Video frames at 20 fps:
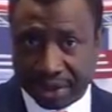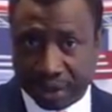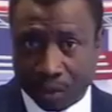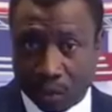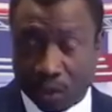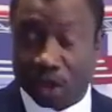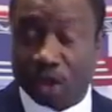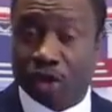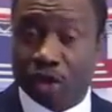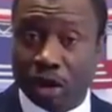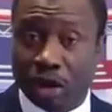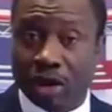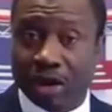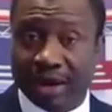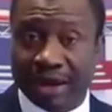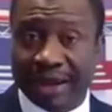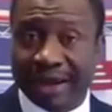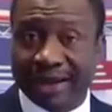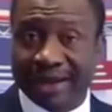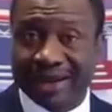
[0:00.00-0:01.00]
We call
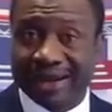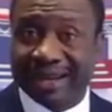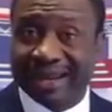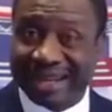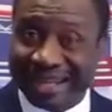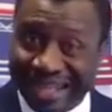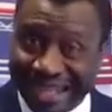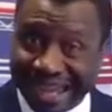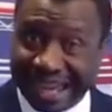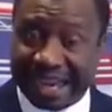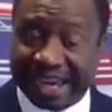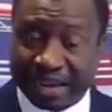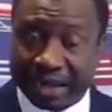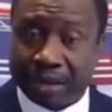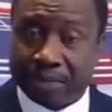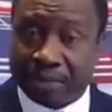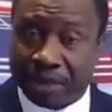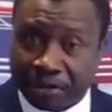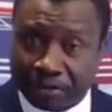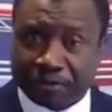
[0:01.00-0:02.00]
it
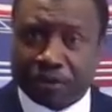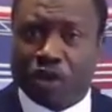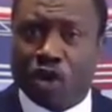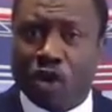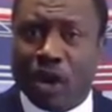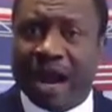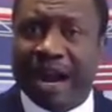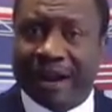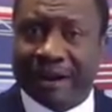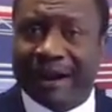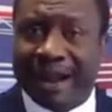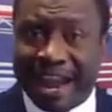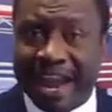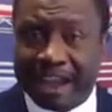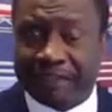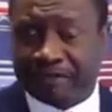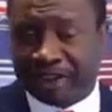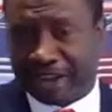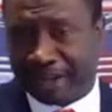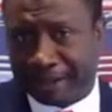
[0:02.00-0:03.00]
death before
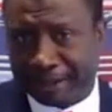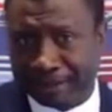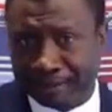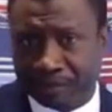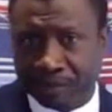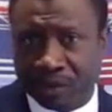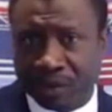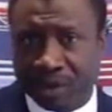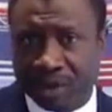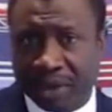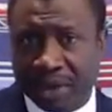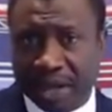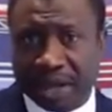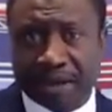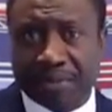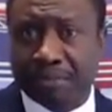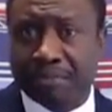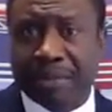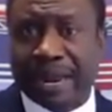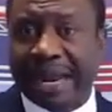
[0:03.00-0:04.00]
arrival.
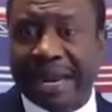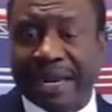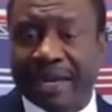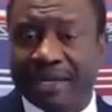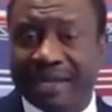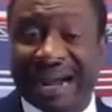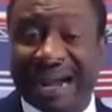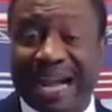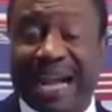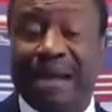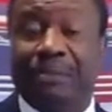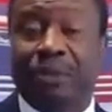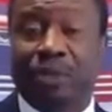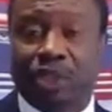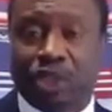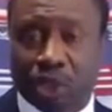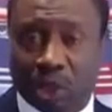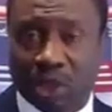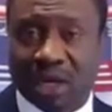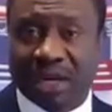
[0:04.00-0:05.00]
It meant
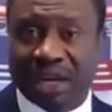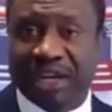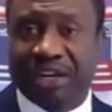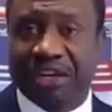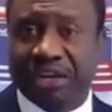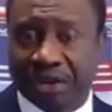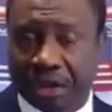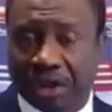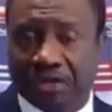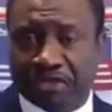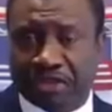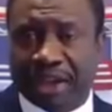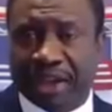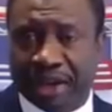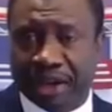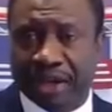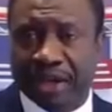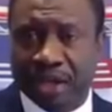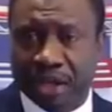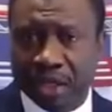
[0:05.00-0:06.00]
absolutely
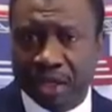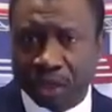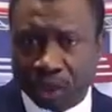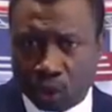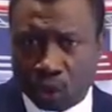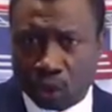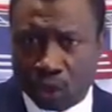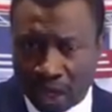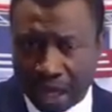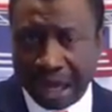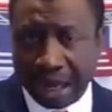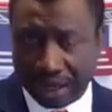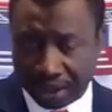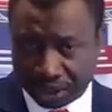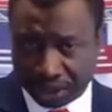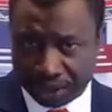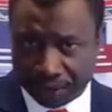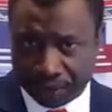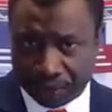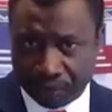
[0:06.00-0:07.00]
nothing to
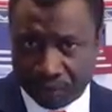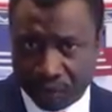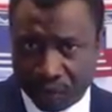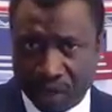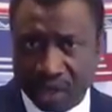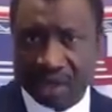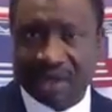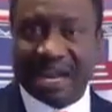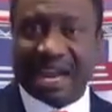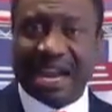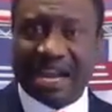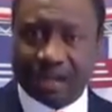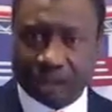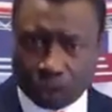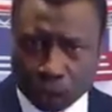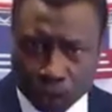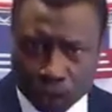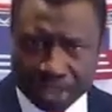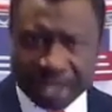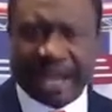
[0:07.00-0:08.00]
us. Now
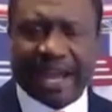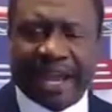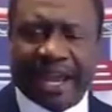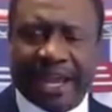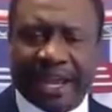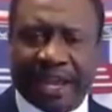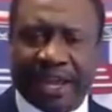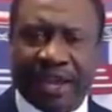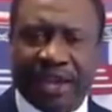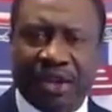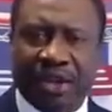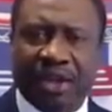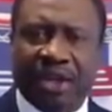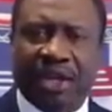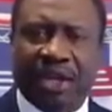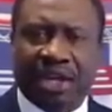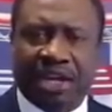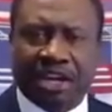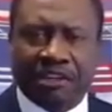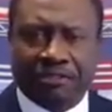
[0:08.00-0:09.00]
today,
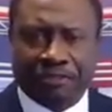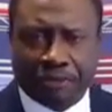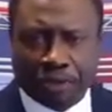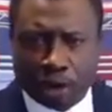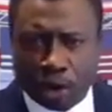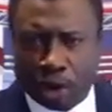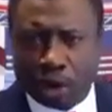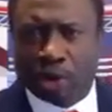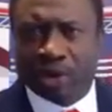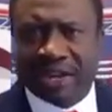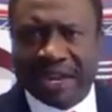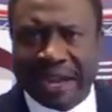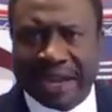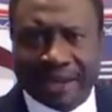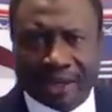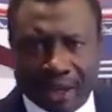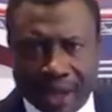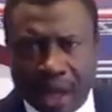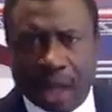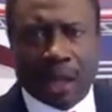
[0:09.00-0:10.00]
they follow
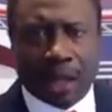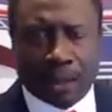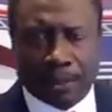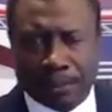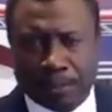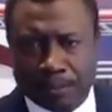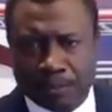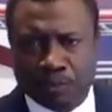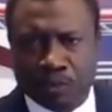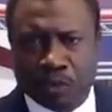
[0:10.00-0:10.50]
that up